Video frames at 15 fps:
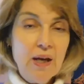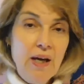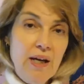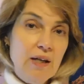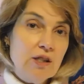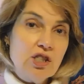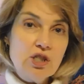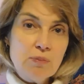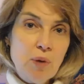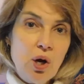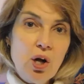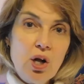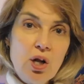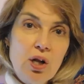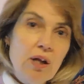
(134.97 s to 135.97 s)
in a
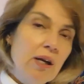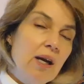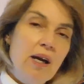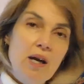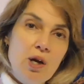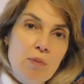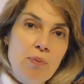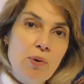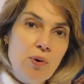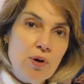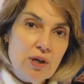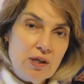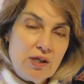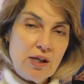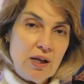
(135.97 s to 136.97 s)
small airport,
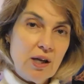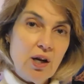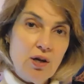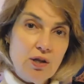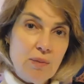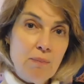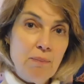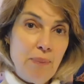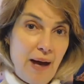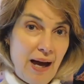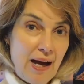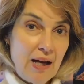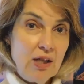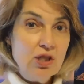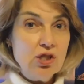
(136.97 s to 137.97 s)
it's going to go to
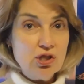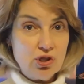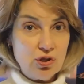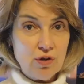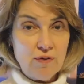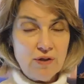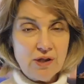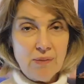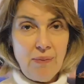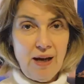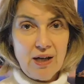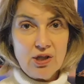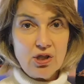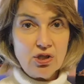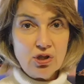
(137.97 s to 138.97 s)
baggage service, the
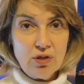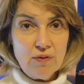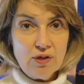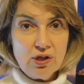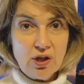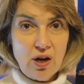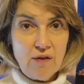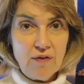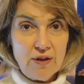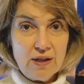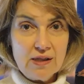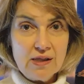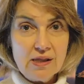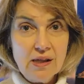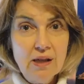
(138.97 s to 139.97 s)
baggage service
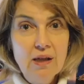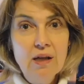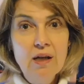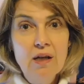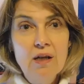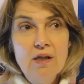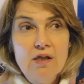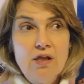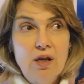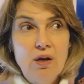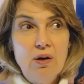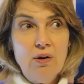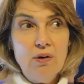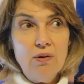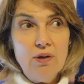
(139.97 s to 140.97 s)
office.
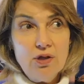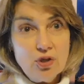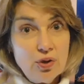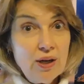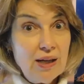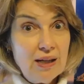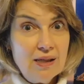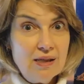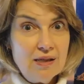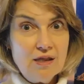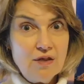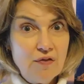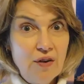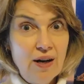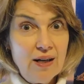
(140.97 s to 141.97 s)
So the trick is is
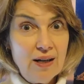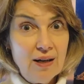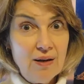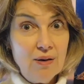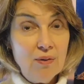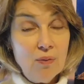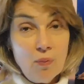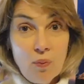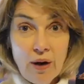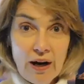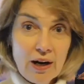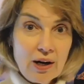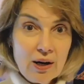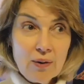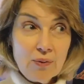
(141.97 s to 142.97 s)
to finding
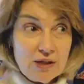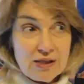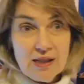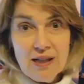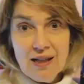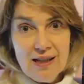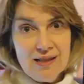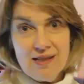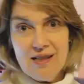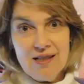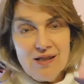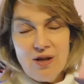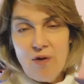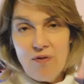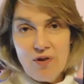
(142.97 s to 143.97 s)
where, what city is
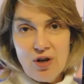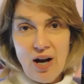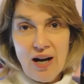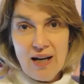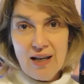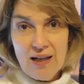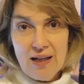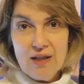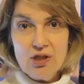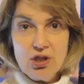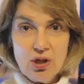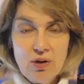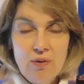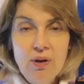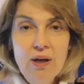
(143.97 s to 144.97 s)
it overnighting in.
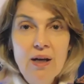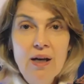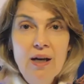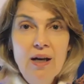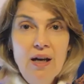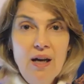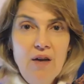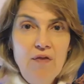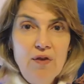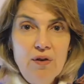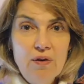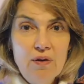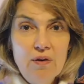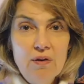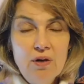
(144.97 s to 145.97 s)
So if
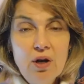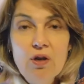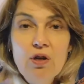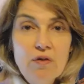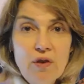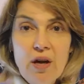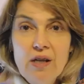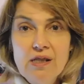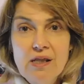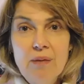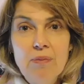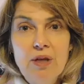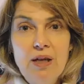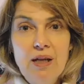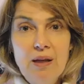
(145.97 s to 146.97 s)
you know you've lost
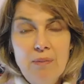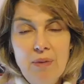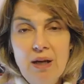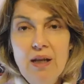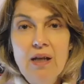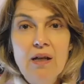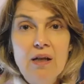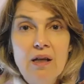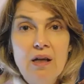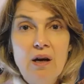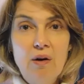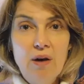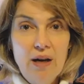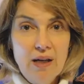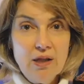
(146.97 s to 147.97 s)
something, immediately
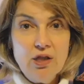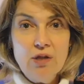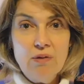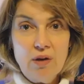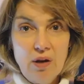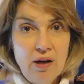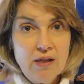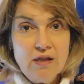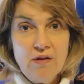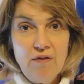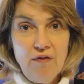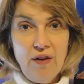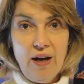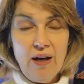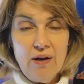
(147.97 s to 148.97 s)
go ahead and do a lost and
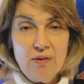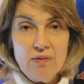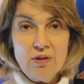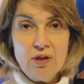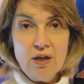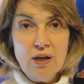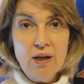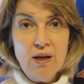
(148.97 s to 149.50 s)
found